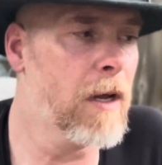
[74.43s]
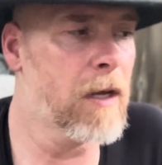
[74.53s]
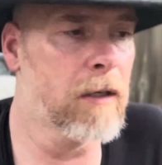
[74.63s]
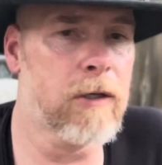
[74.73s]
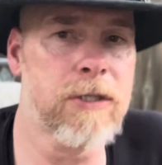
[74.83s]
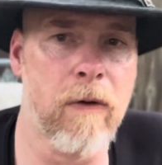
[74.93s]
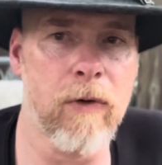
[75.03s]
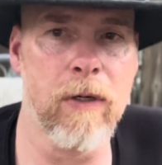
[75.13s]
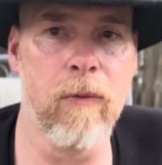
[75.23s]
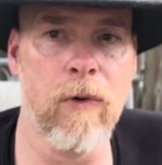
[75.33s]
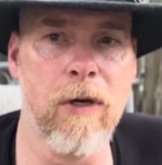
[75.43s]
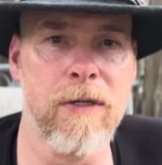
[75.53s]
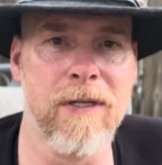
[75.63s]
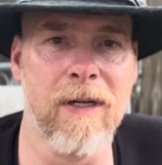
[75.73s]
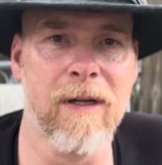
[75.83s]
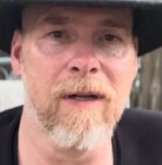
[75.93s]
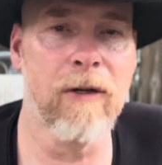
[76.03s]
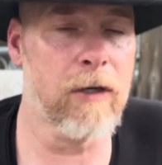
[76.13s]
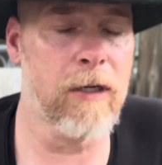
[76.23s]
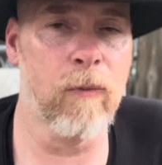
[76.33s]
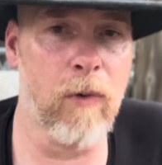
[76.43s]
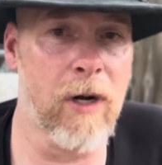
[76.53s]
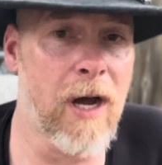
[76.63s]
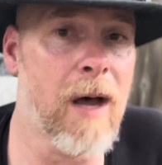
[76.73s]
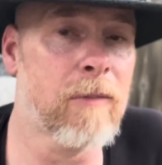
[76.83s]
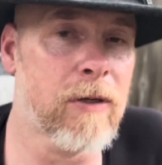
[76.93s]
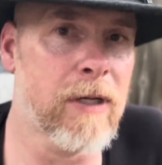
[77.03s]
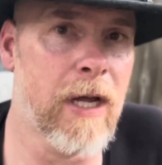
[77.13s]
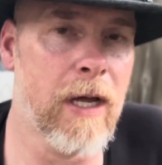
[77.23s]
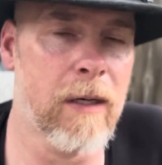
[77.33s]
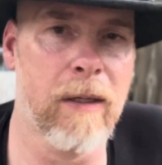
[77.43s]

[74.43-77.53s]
and looks over in the woods, looking what I'm looking at.